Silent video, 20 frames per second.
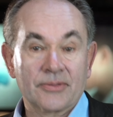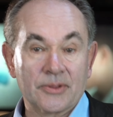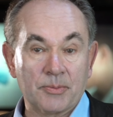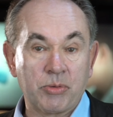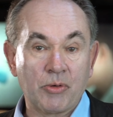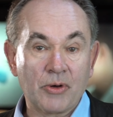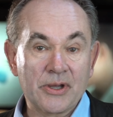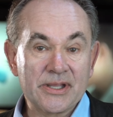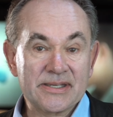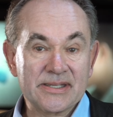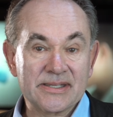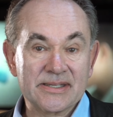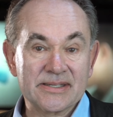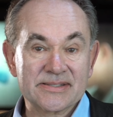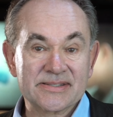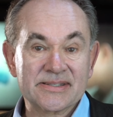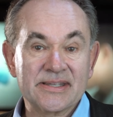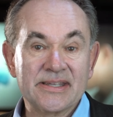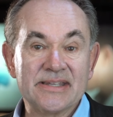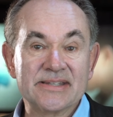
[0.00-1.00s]
point is
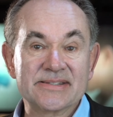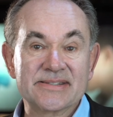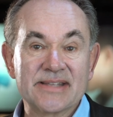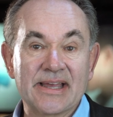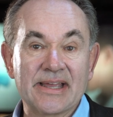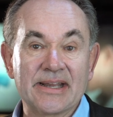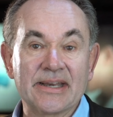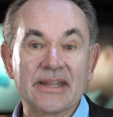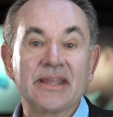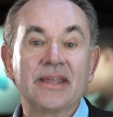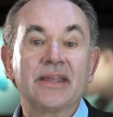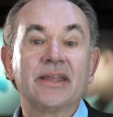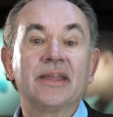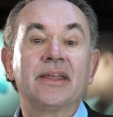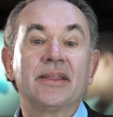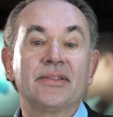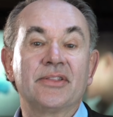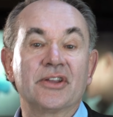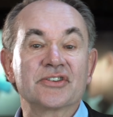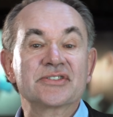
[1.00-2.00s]
that
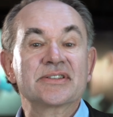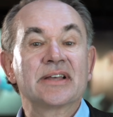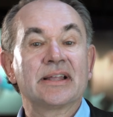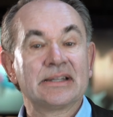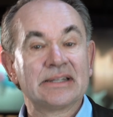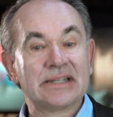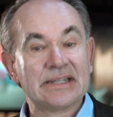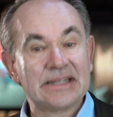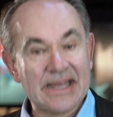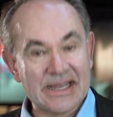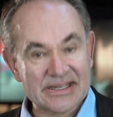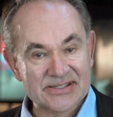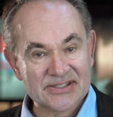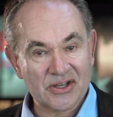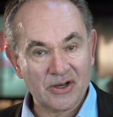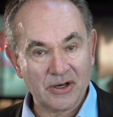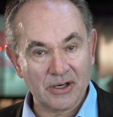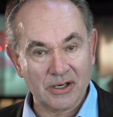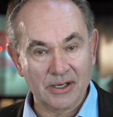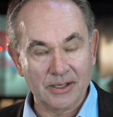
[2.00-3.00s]
there's less
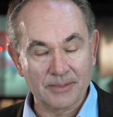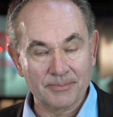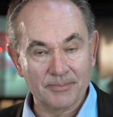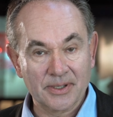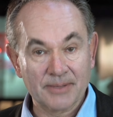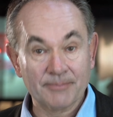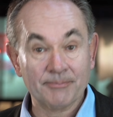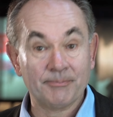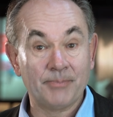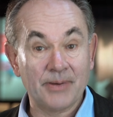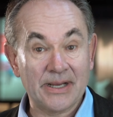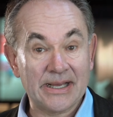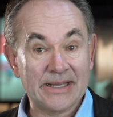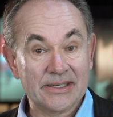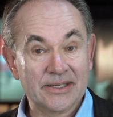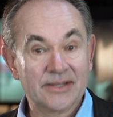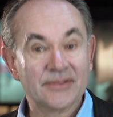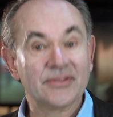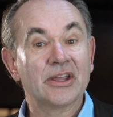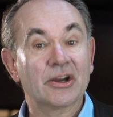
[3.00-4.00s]
harm,
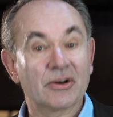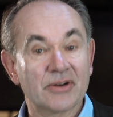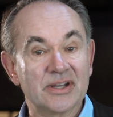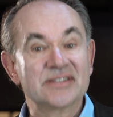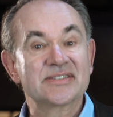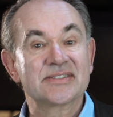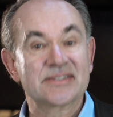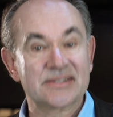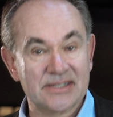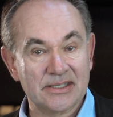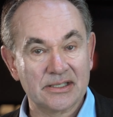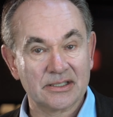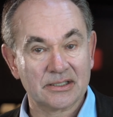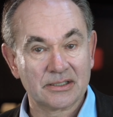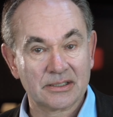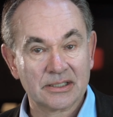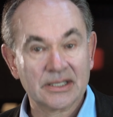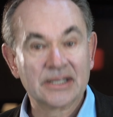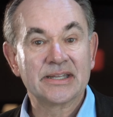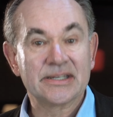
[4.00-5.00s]
but there is still
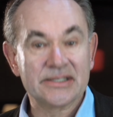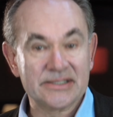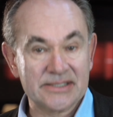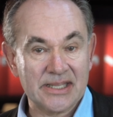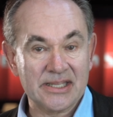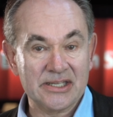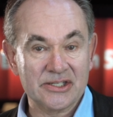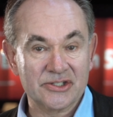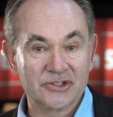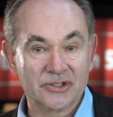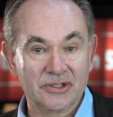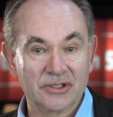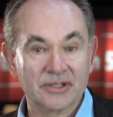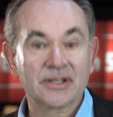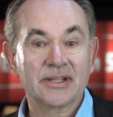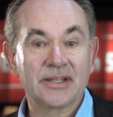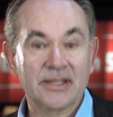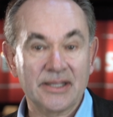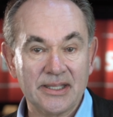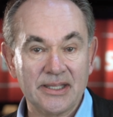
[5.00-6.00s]
danger
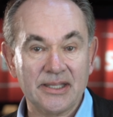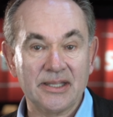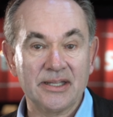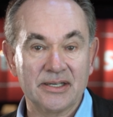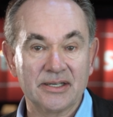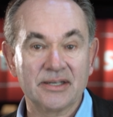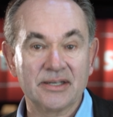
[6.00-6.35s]
in